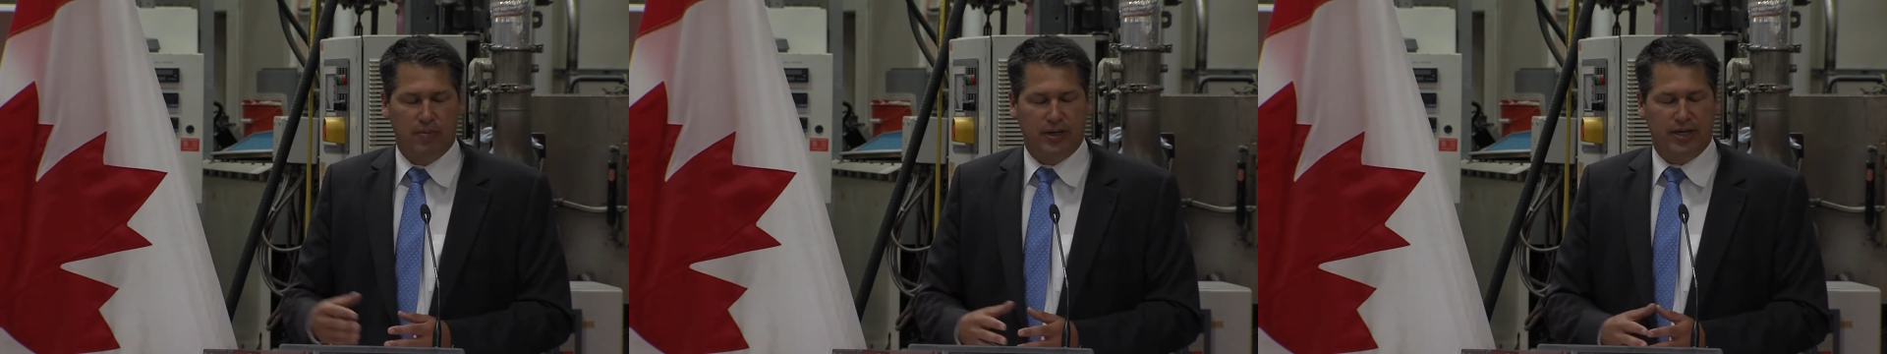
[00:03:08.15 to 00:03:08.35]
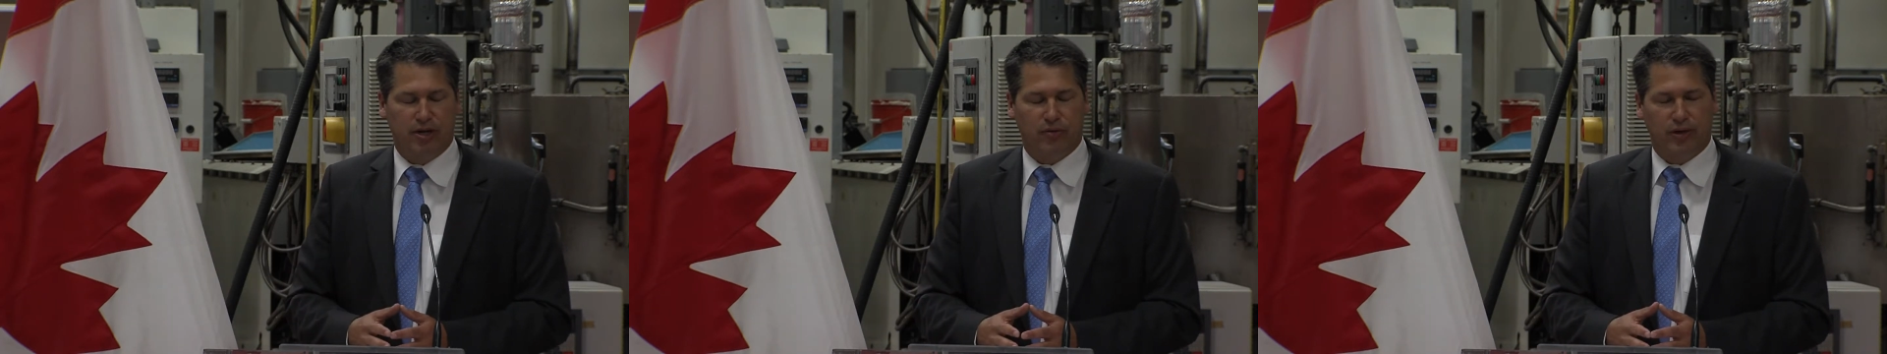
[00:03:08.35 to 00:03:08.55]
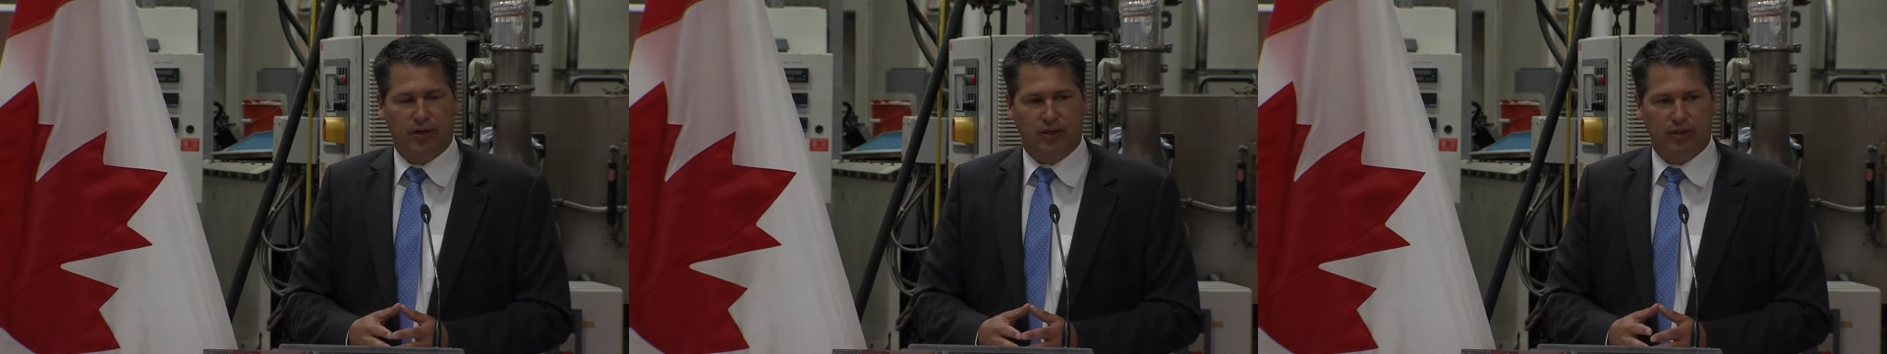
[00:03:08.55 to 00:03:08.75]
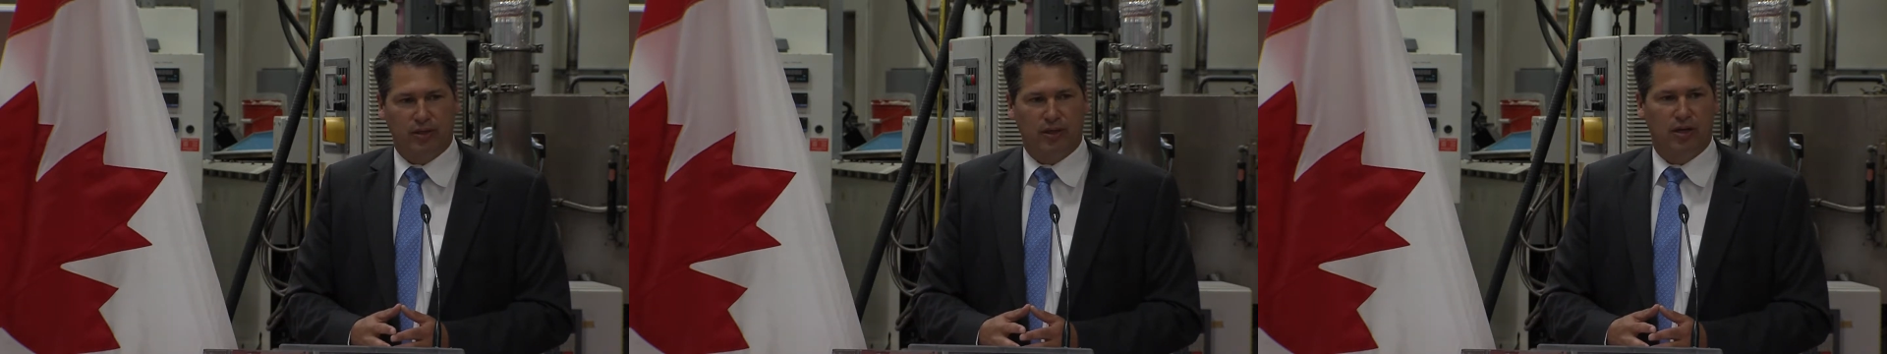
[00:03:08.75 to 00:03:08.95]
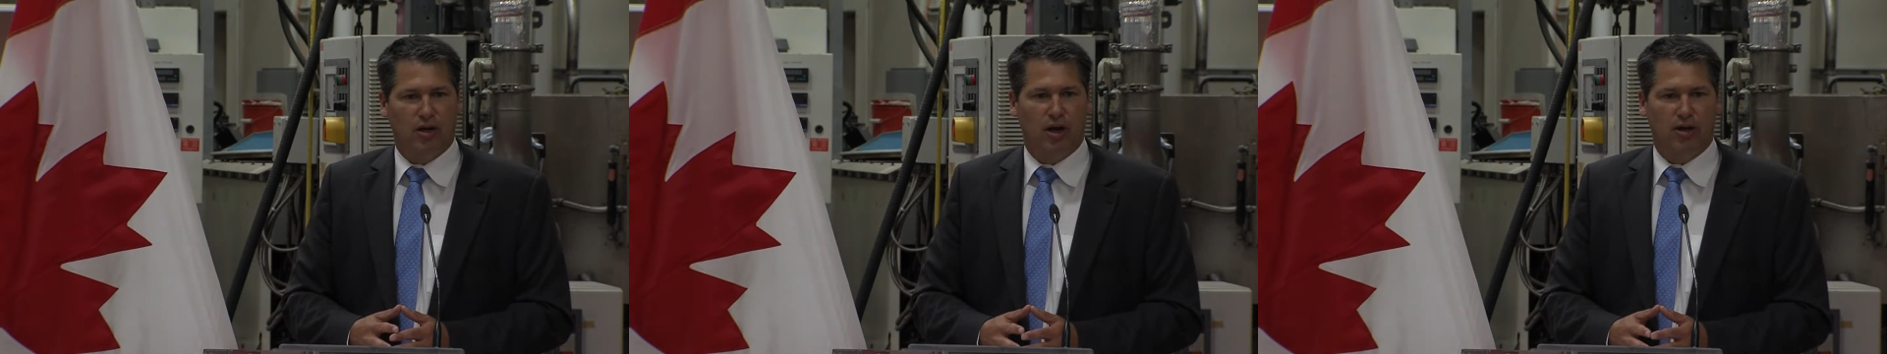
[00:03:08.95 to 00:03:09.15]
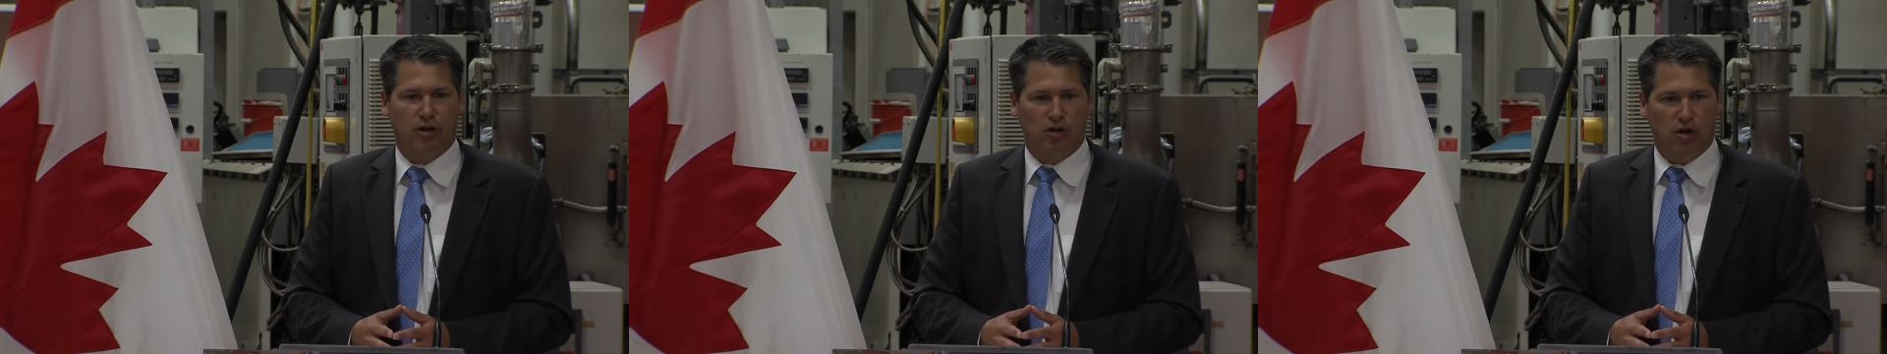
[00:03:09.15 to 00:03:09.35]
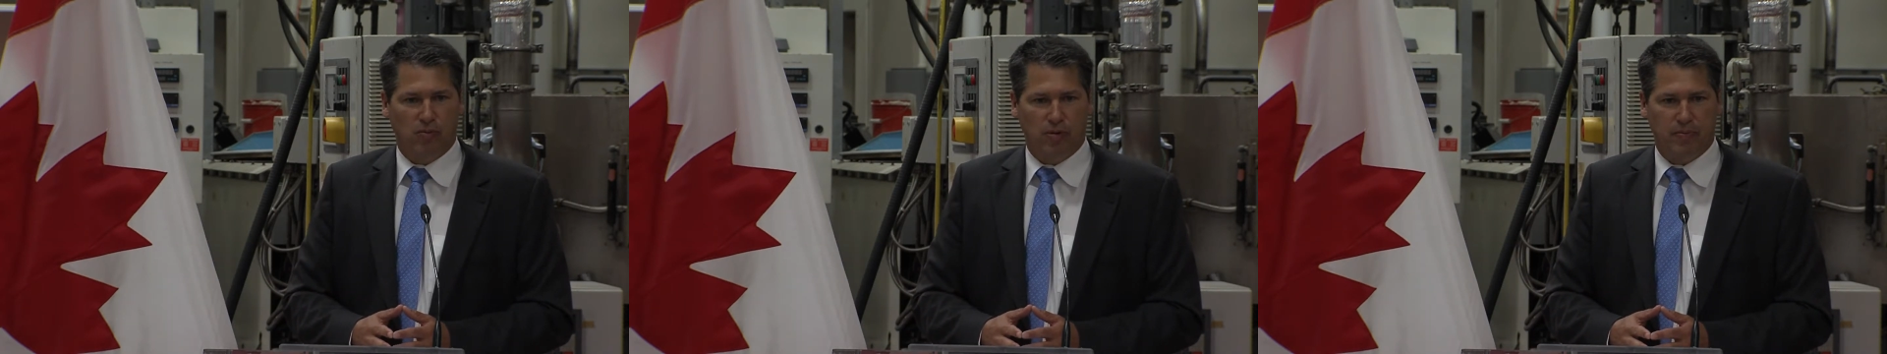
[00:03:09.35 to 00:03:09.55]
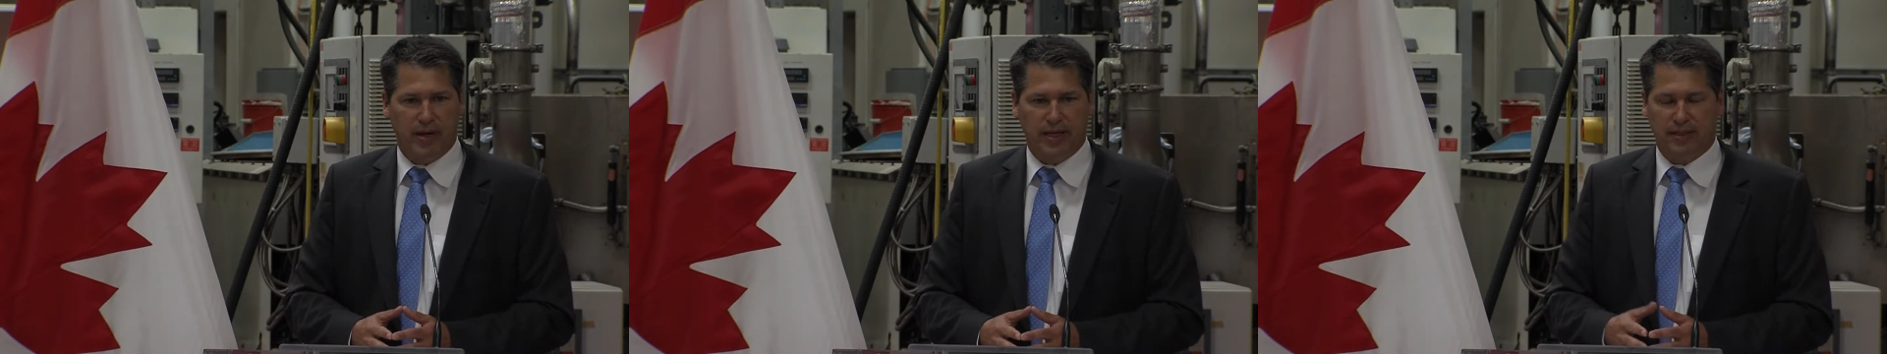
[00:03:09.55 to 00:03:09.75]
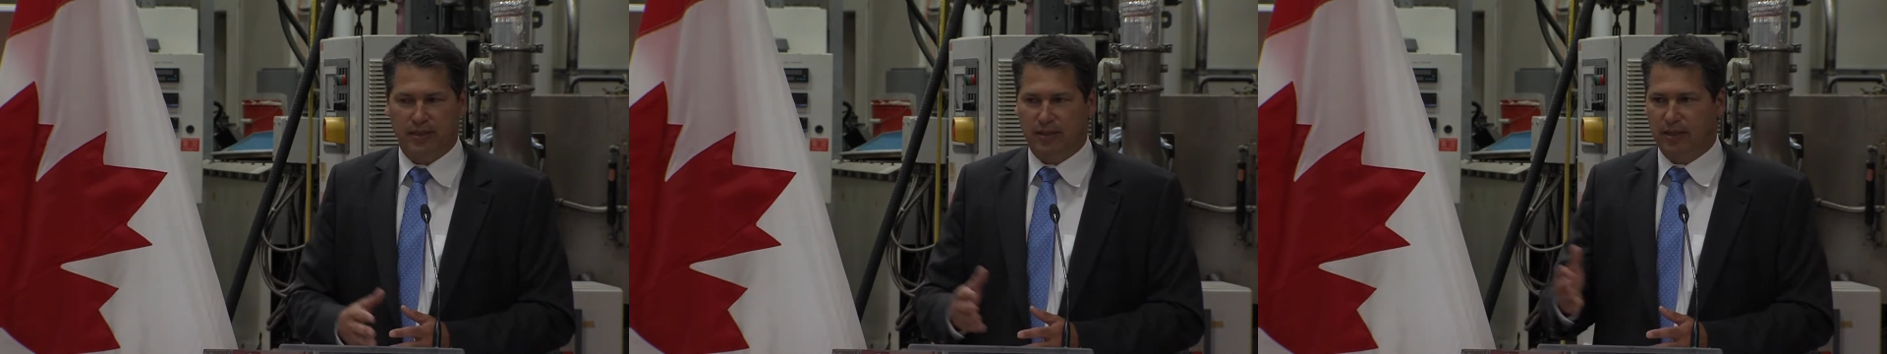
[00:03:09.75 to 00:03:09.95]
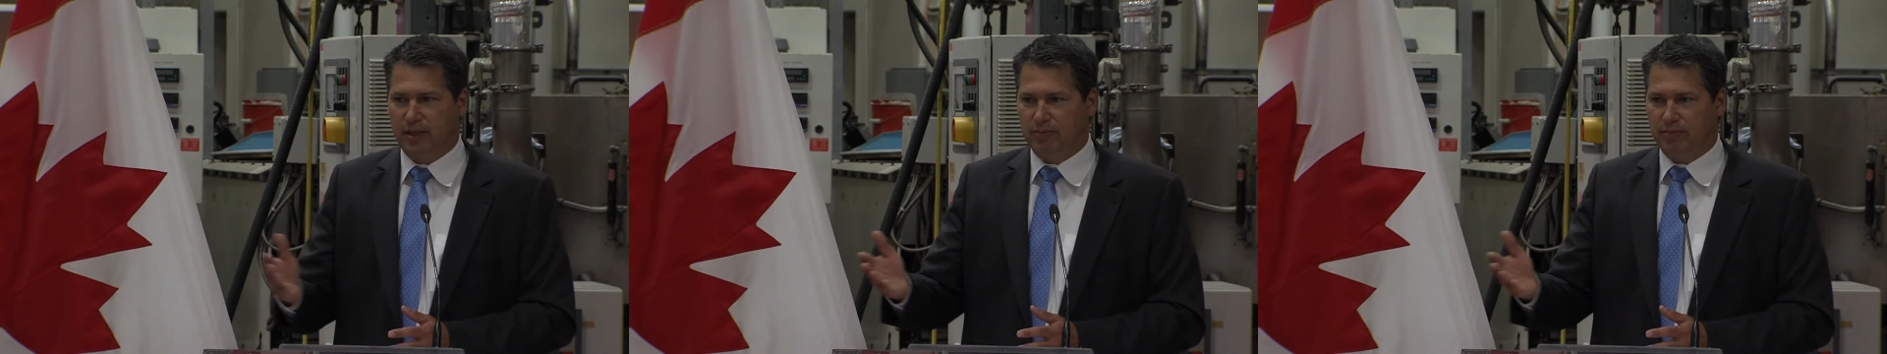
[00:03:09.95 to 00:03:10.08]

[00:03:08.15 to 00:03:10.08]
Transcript: materials on a global basis.